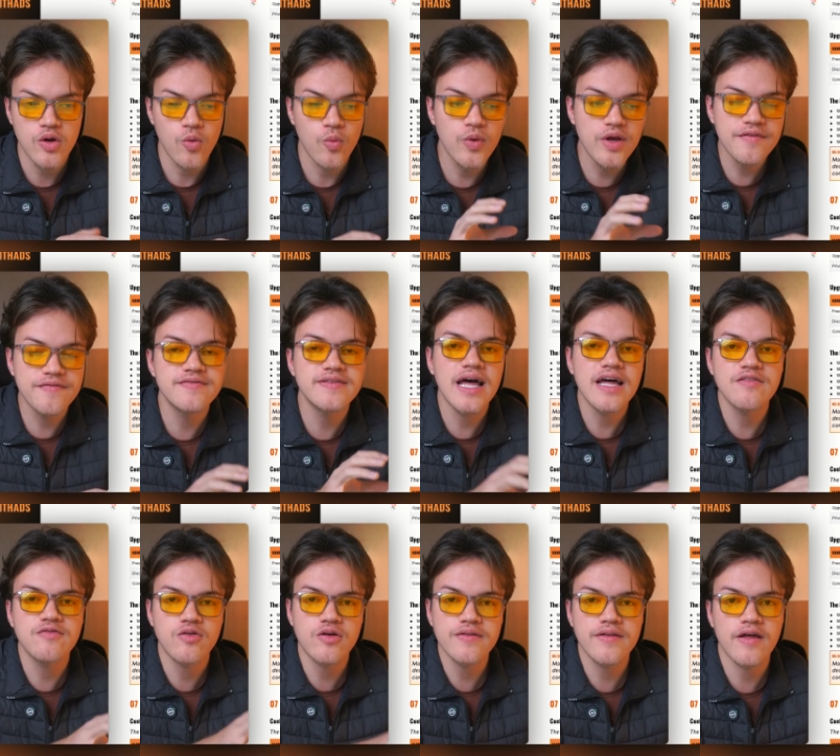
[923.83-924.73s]
with
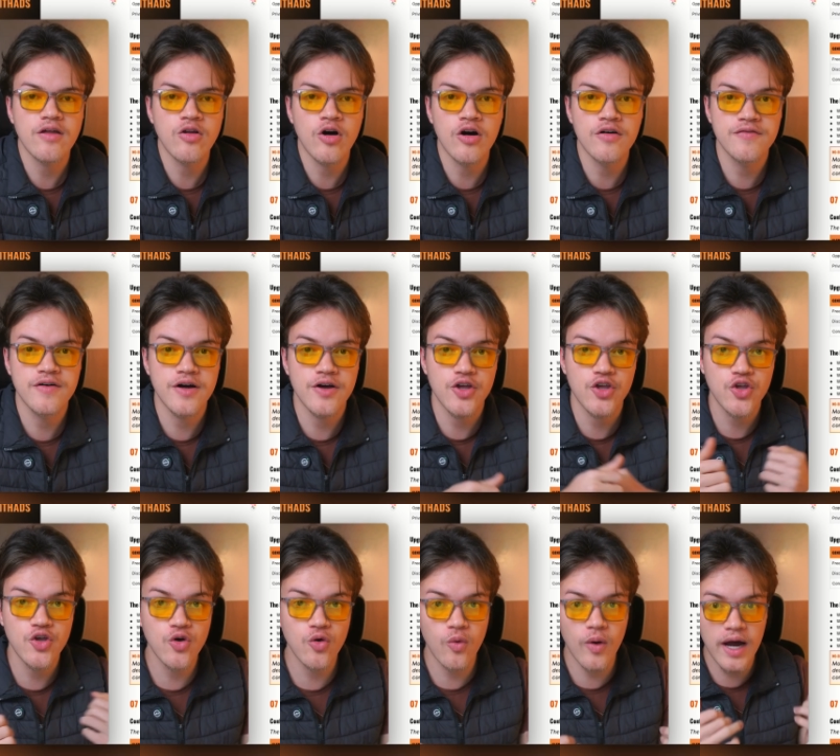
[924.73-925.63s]
that front-end offer,
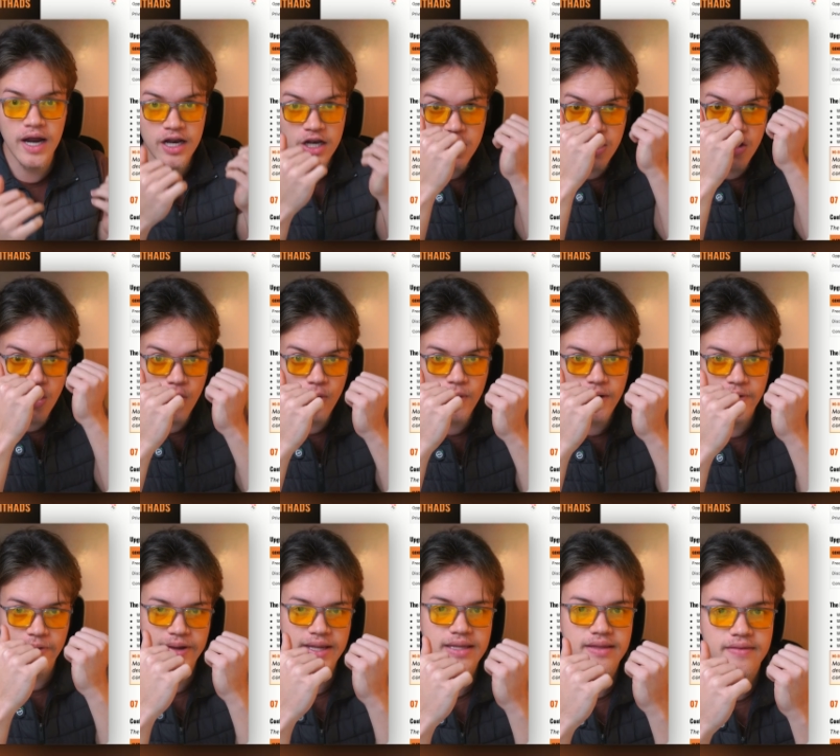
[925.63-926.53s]
you are
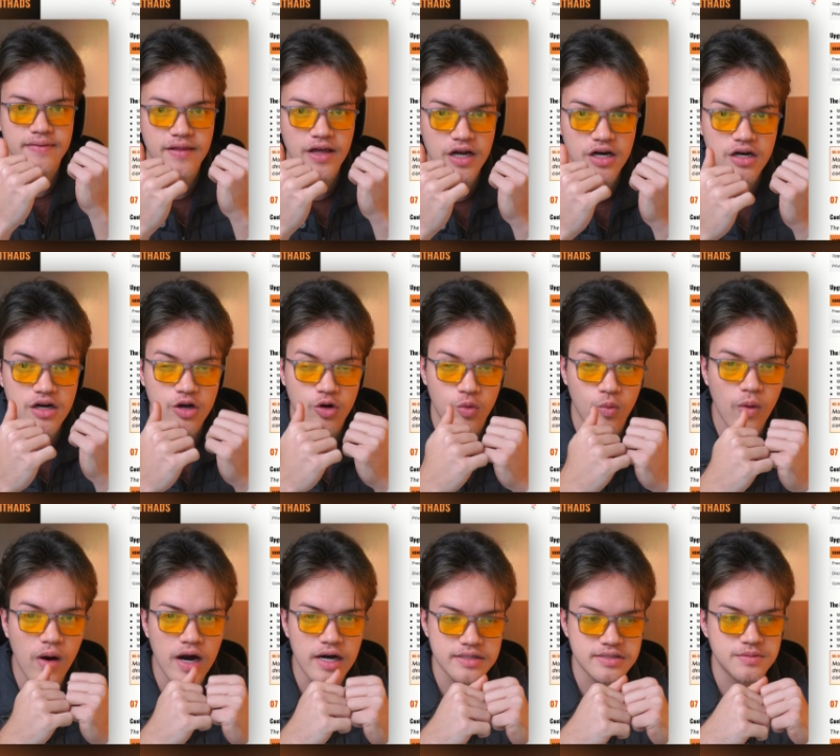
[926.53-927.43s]
lowering their
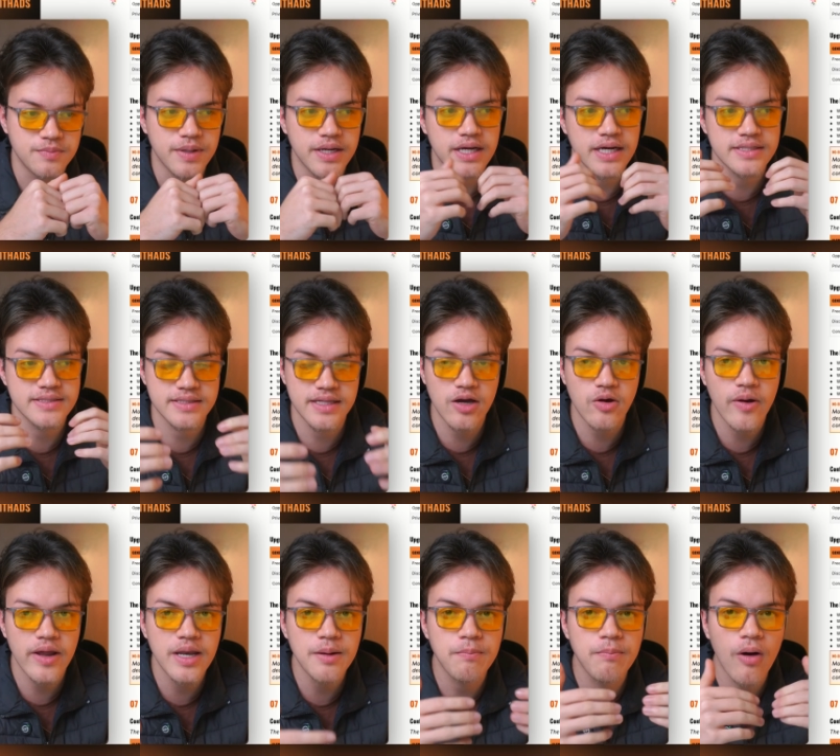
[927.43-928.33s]
guards because they
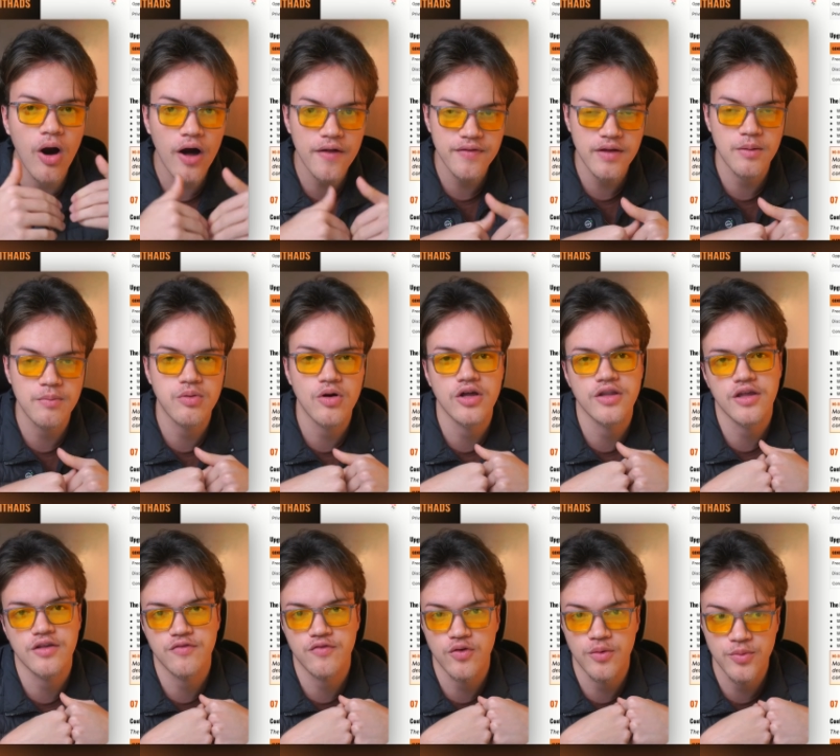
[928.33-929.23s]
already bought a
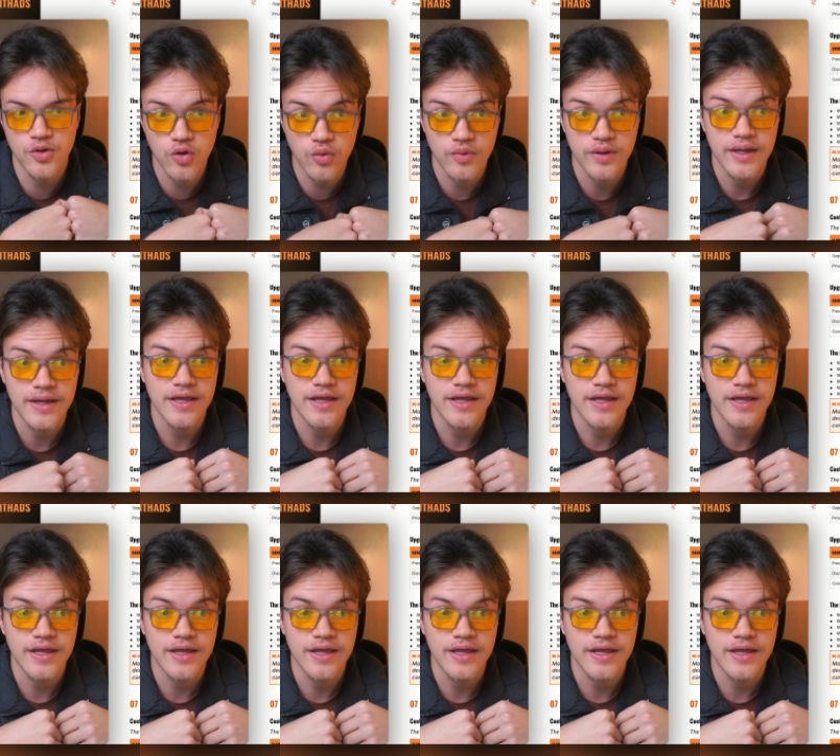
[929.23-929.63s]
product from you.